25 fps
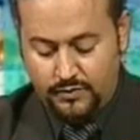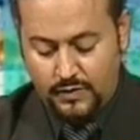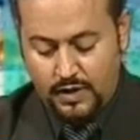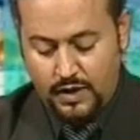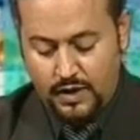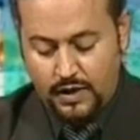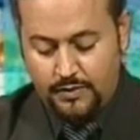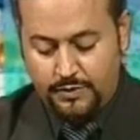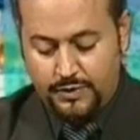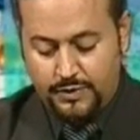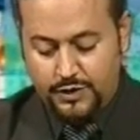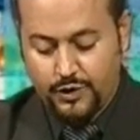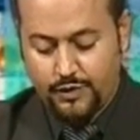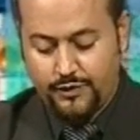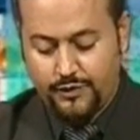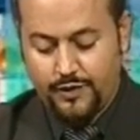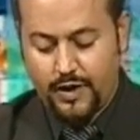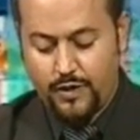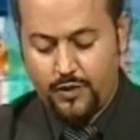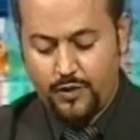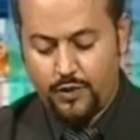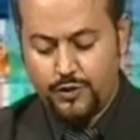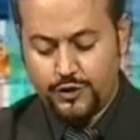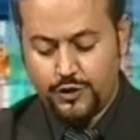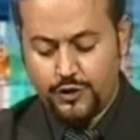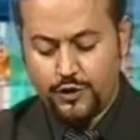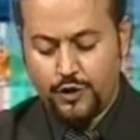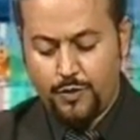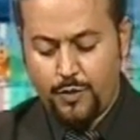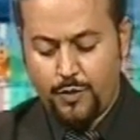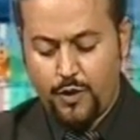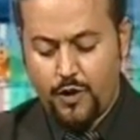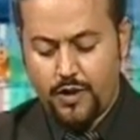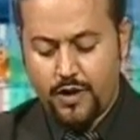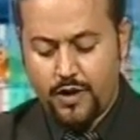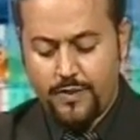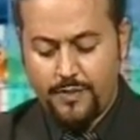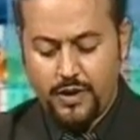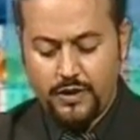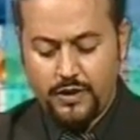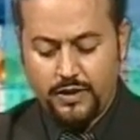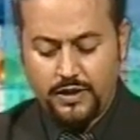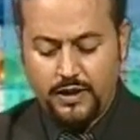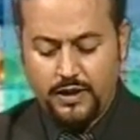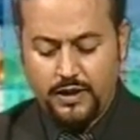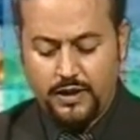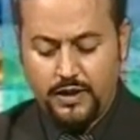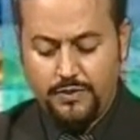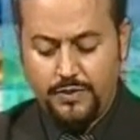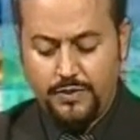Ms. Sophia, I want to know more about
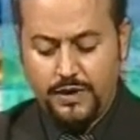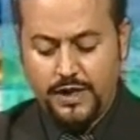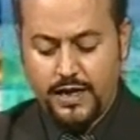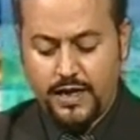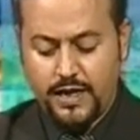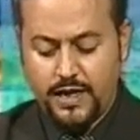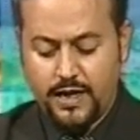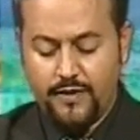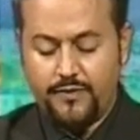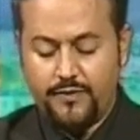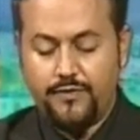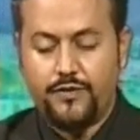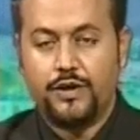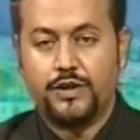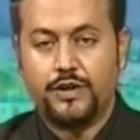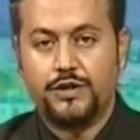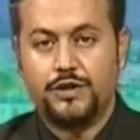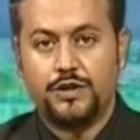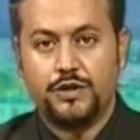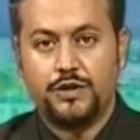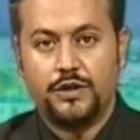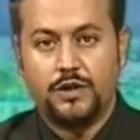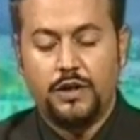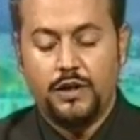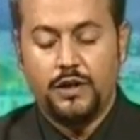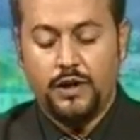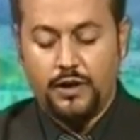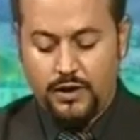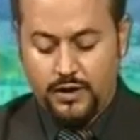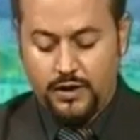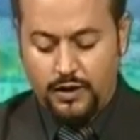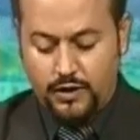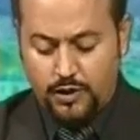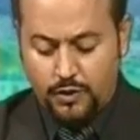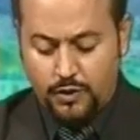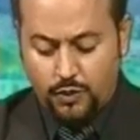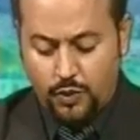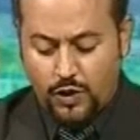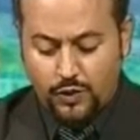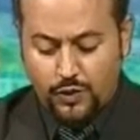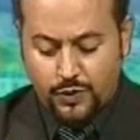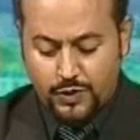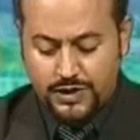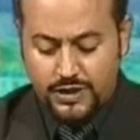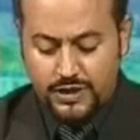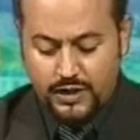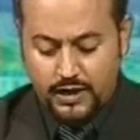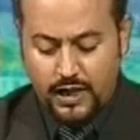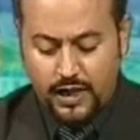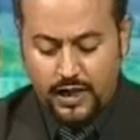the media coverage. What was
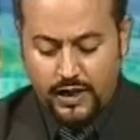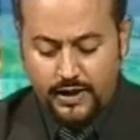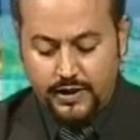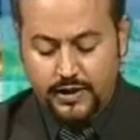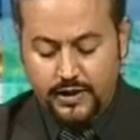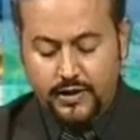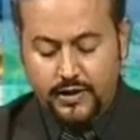it like?